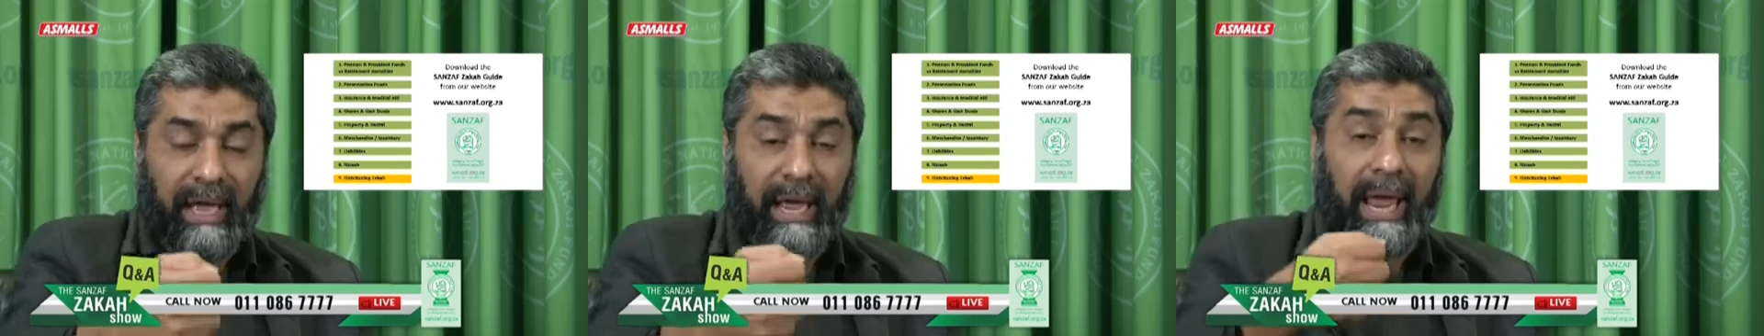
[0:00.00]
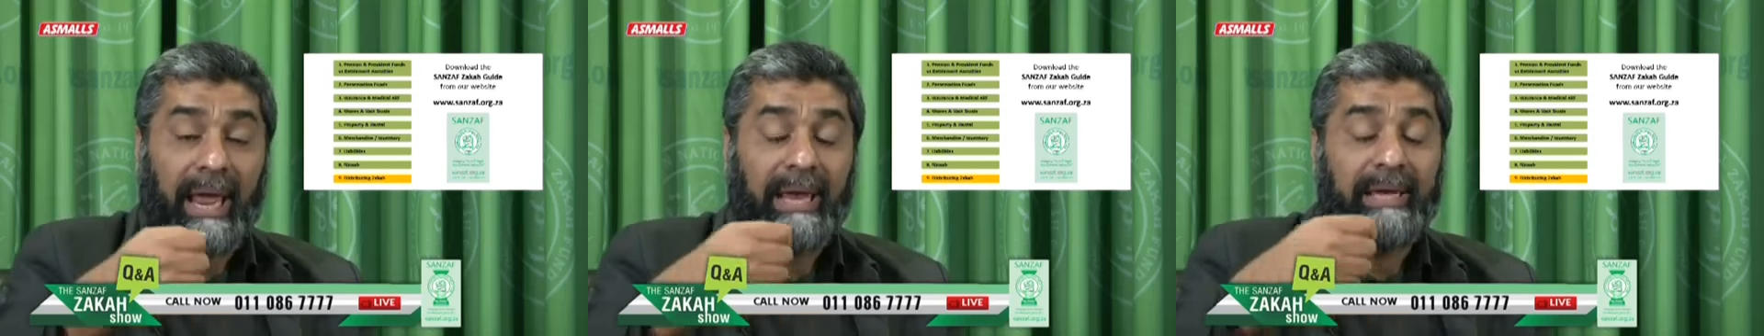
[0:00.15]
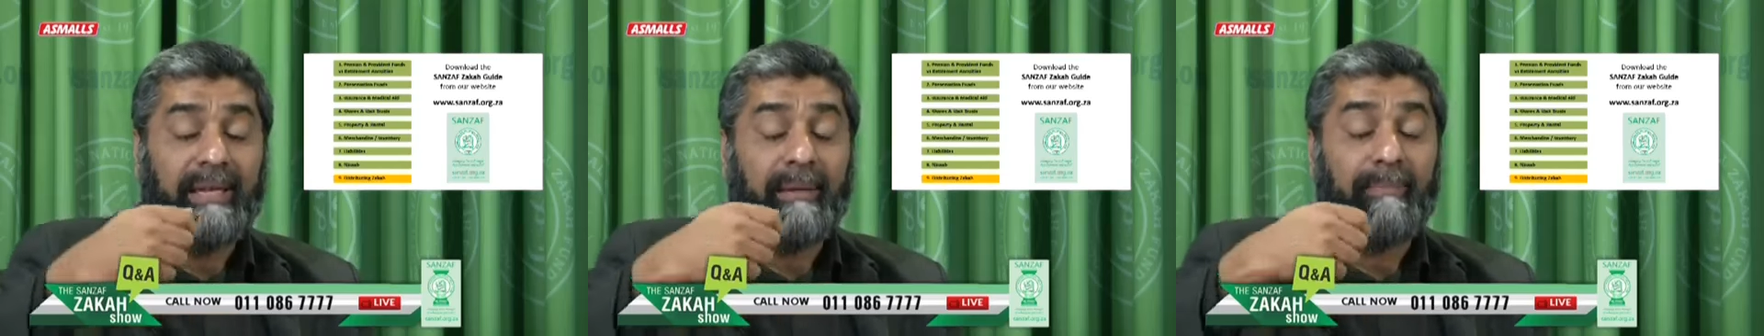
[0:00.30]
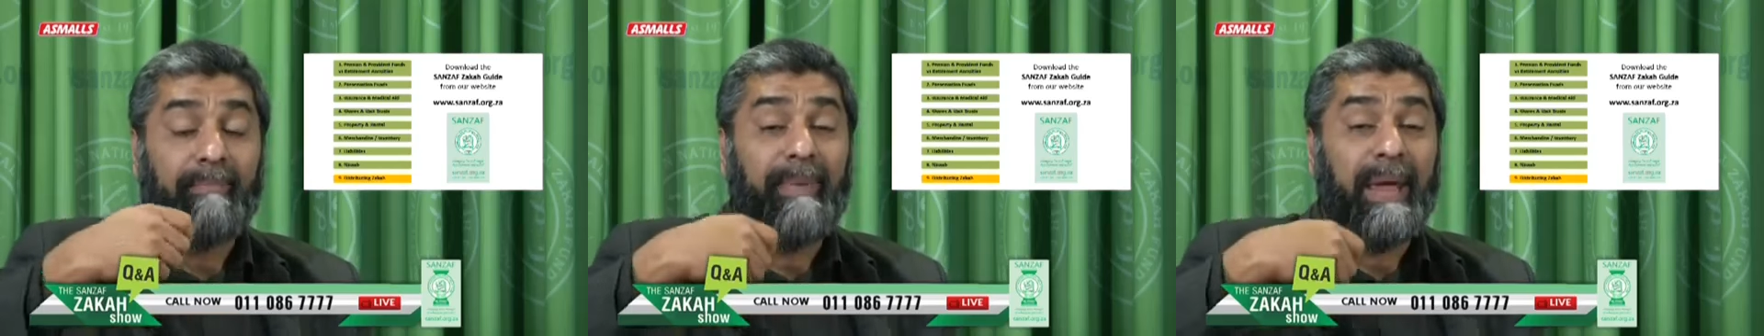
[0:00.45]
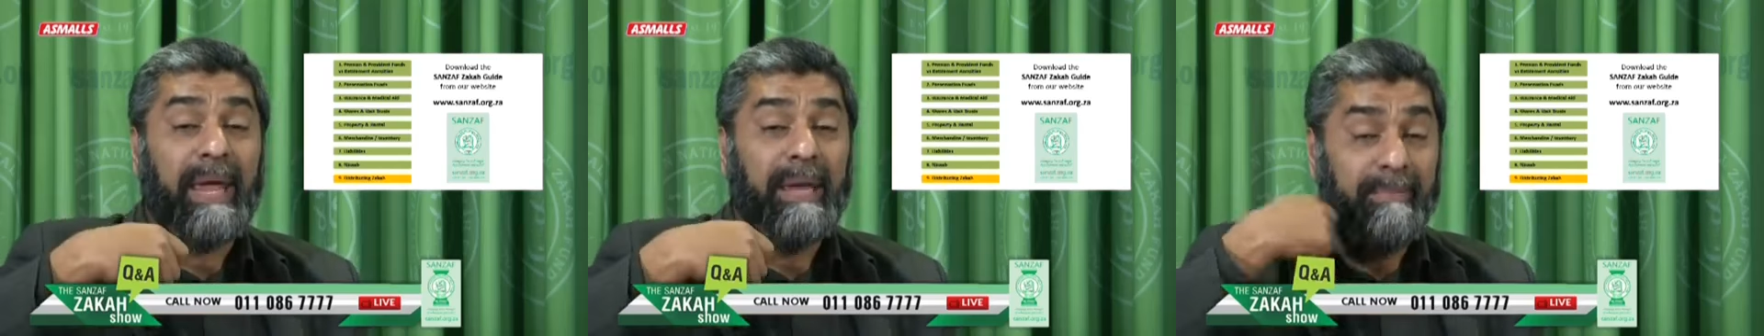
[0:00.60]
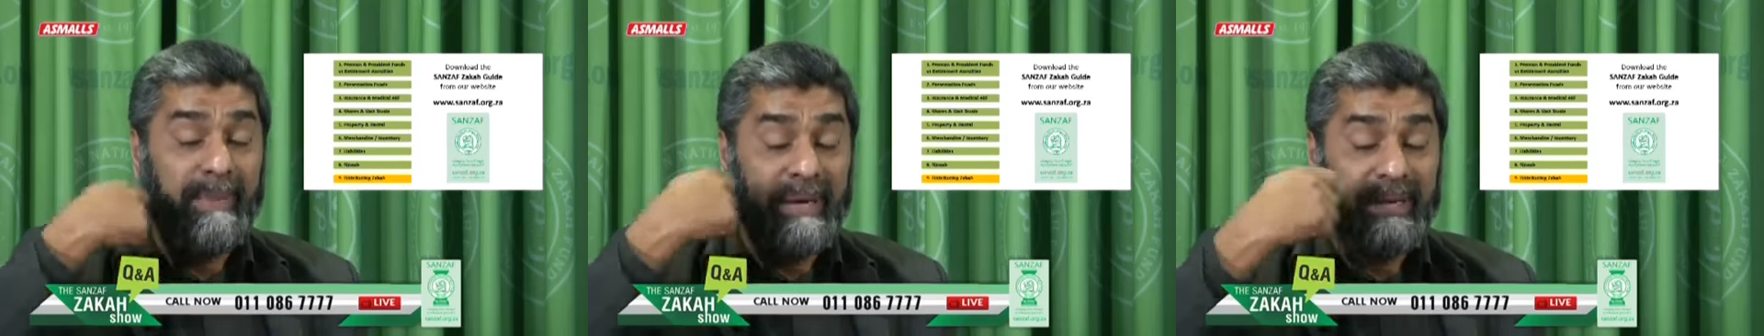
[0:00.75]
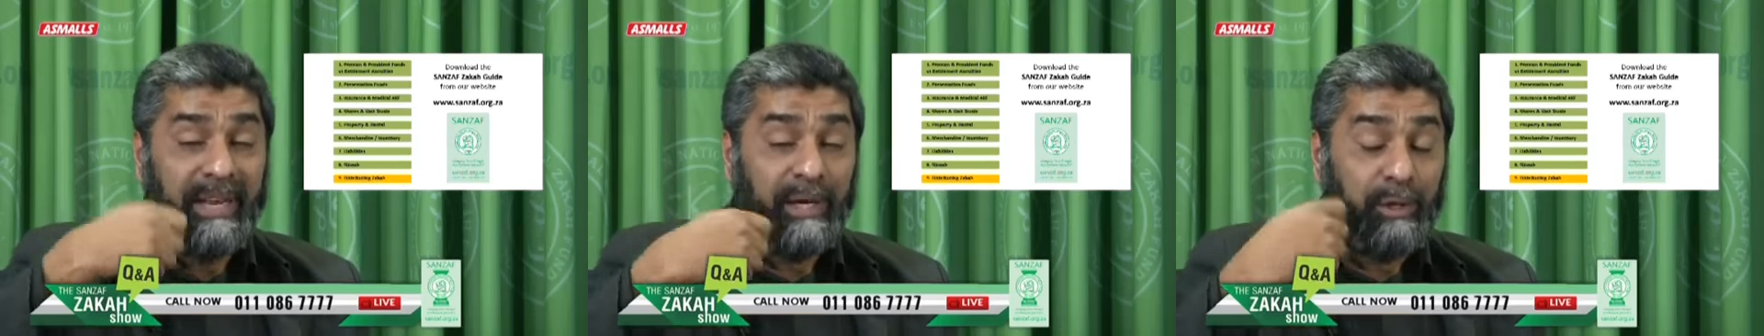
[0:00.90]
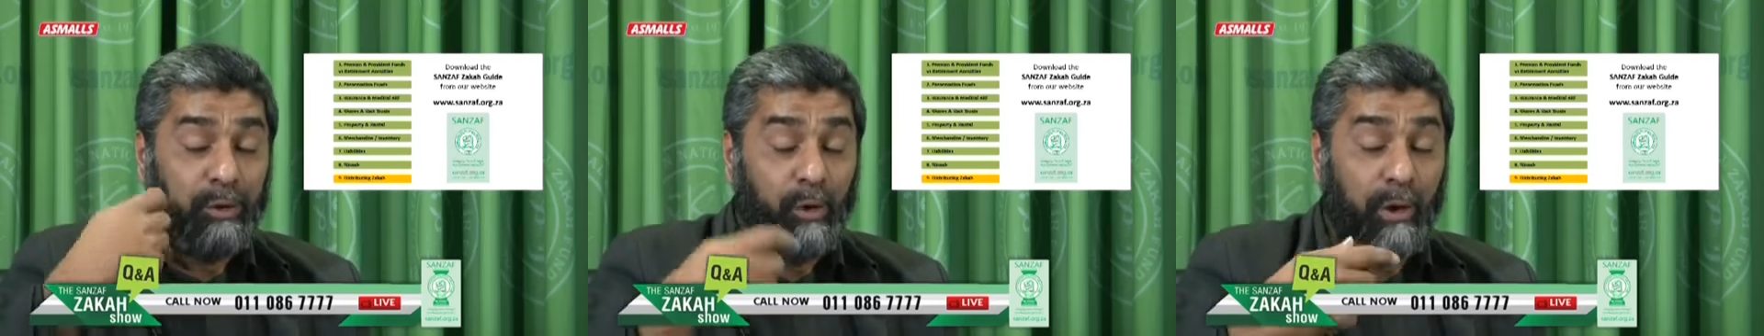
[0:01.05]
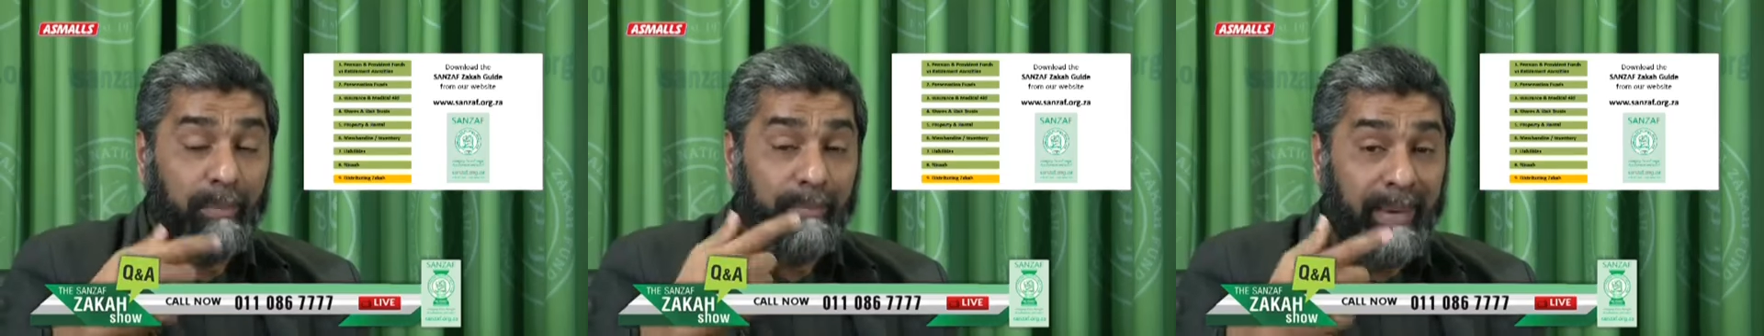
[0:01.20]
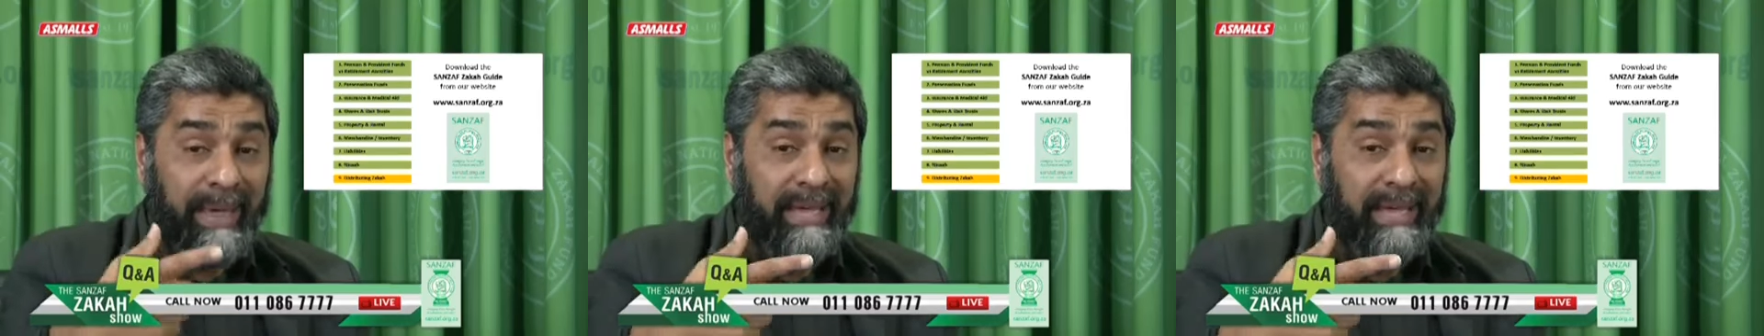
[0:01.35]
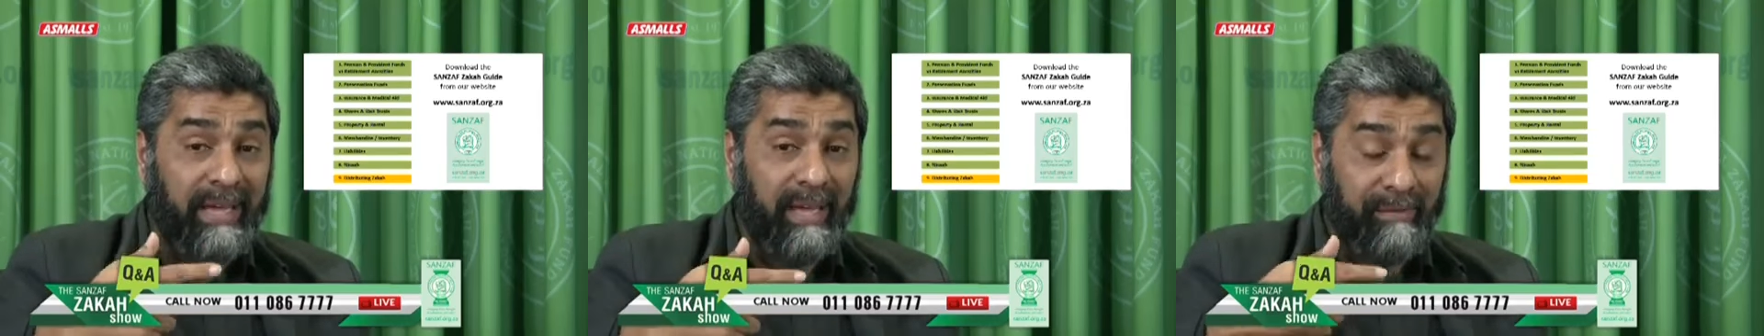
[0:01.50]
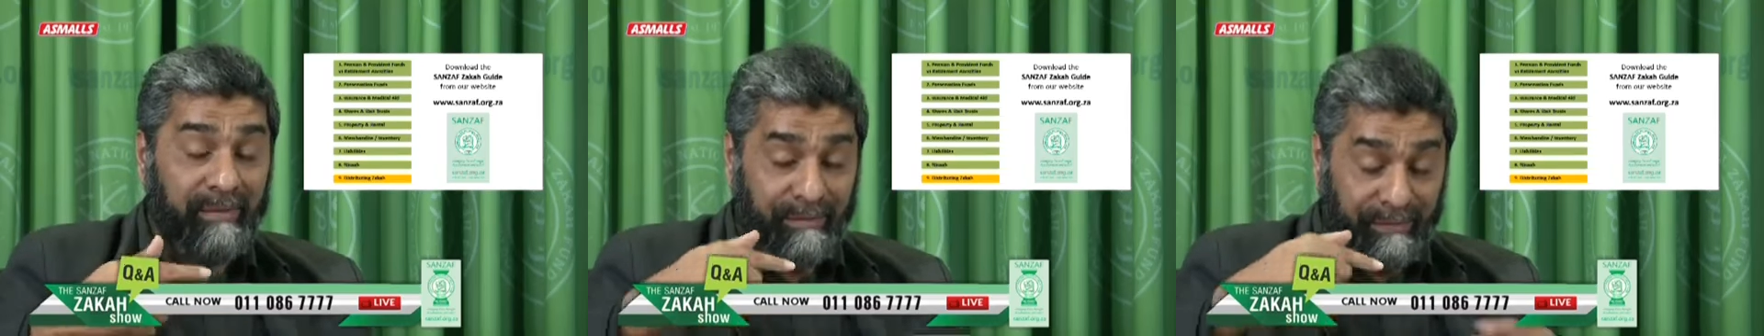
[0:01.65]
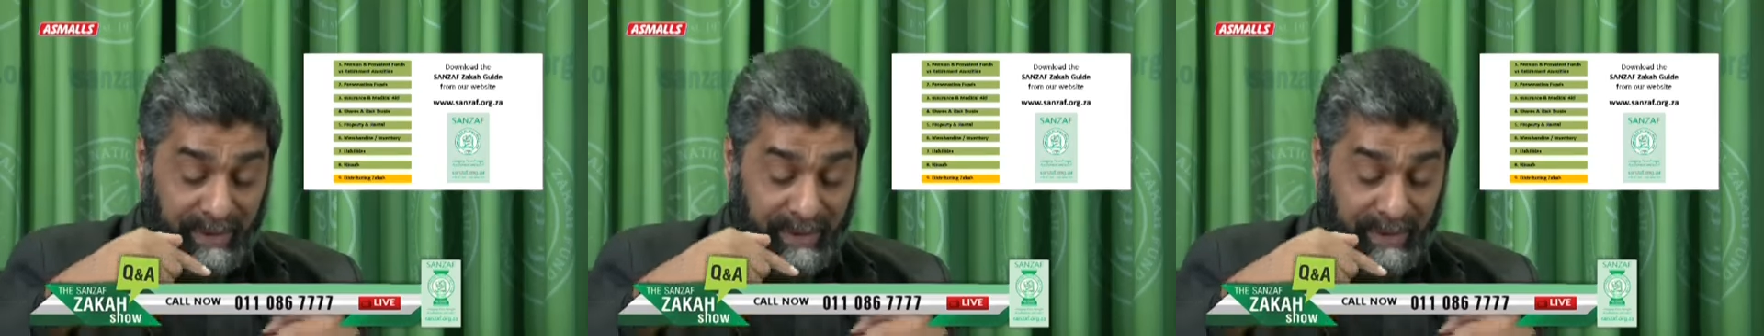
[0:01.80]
And the payment that you are making